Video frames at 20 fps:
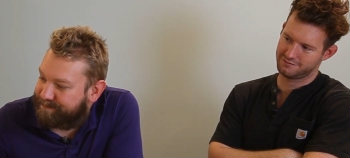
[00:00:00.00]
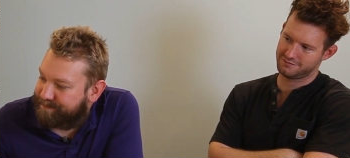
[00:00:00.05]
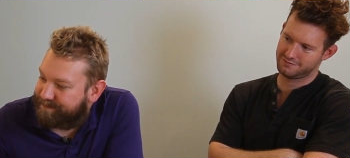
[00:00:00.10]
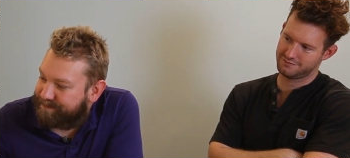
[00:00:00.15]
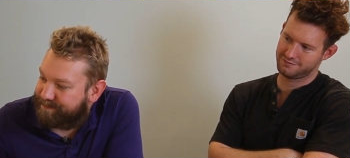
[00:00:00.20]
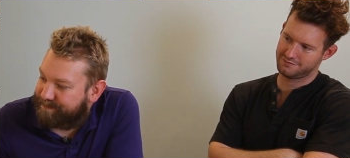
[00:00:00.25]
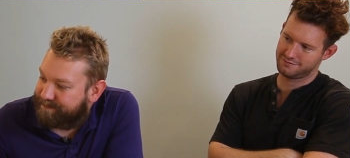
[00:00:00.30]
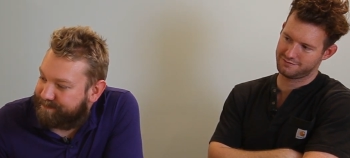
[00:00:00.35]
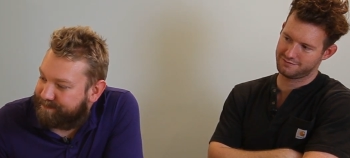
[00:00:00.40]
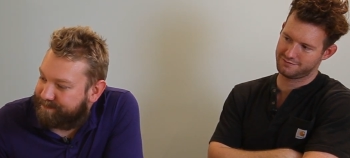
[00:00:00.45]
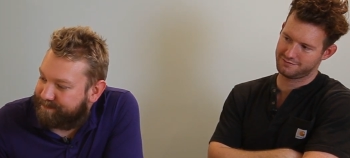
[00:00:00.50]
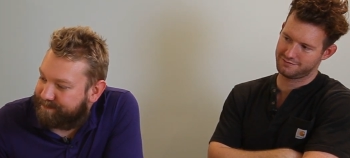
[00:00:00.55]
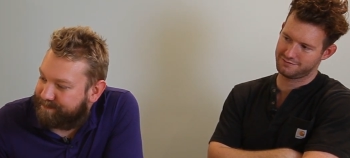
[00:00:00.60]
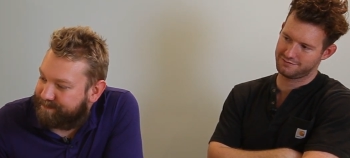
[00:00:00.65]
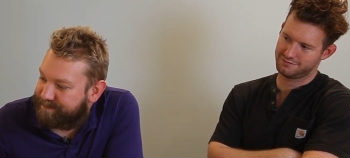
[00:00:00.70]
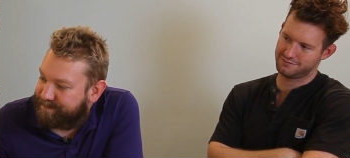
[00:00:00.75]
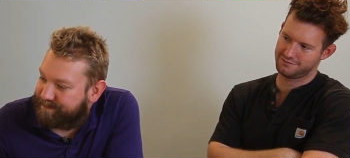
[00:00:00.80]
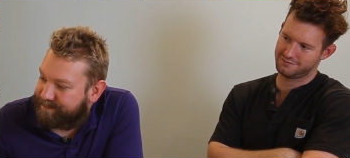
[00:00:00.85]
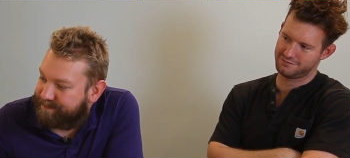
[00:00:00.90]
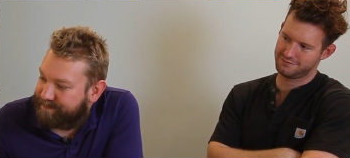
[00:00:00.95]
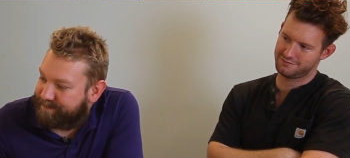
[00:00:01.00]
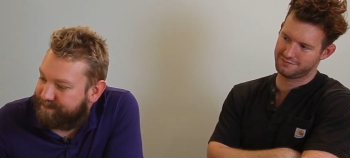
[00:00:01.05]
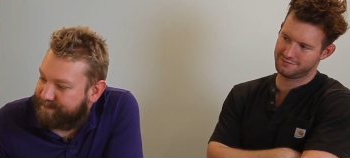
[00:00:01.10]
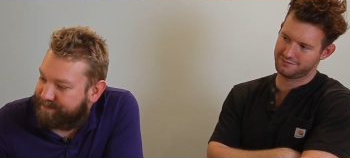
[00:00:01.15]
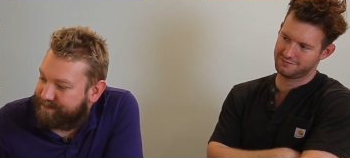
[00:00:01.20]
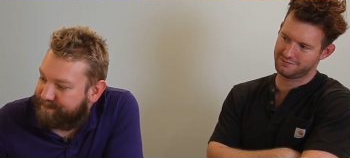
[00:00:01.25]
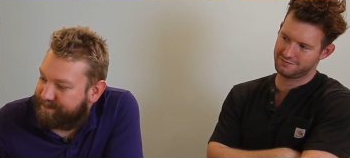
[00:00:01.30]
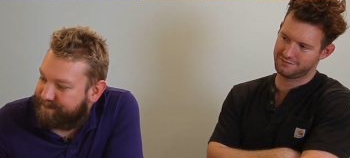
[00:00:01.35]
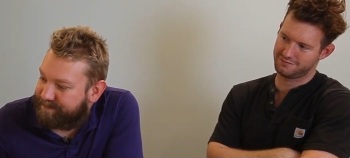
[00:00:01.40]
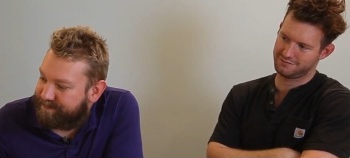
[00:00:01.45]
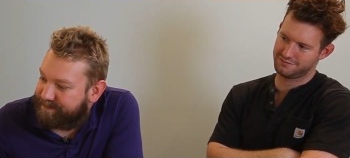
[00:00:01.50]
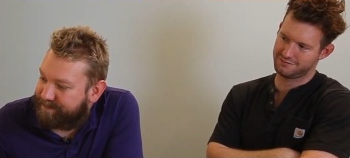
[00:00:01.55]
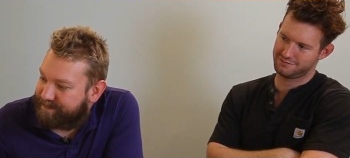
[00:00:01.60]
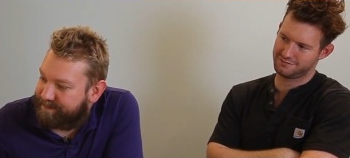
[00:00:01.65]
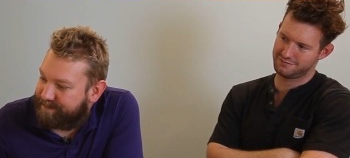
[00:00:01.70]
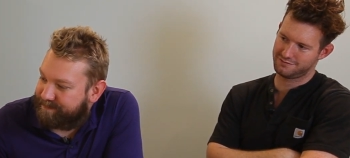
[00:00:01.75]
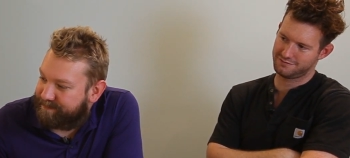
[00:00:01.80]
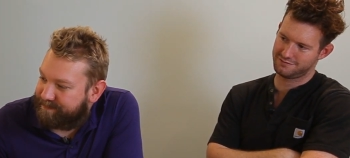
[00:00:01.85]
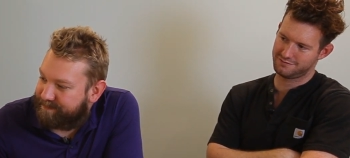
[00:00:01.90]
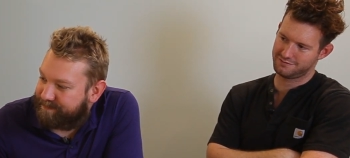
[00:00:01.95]

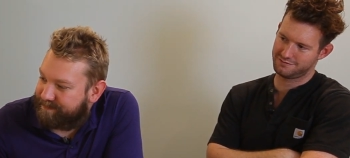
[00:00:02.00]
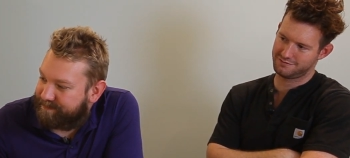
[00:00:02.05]
Nothing is said.